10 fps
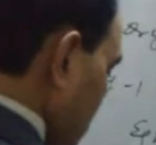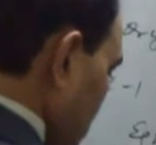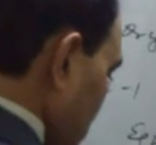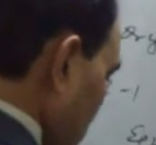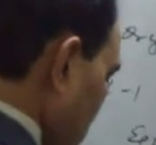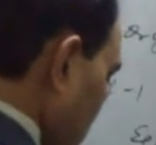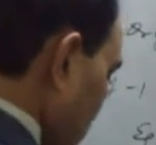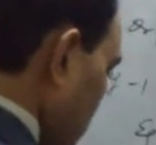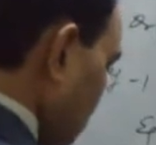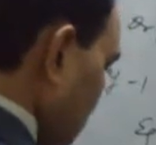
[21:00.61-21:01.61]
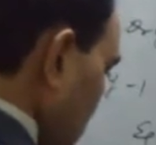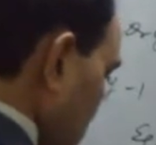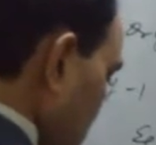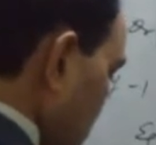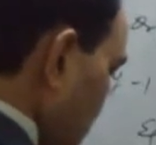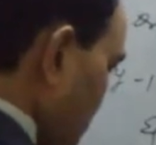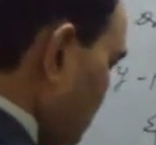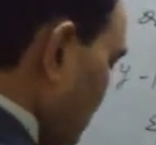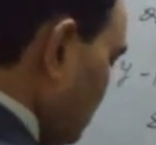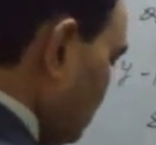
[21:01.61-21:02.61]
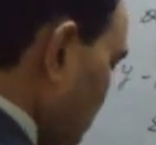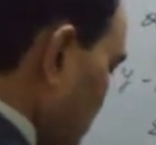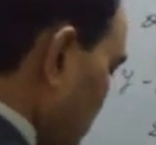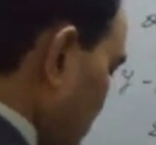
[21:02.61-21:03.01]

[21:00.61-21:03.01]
not negative, but y is 0.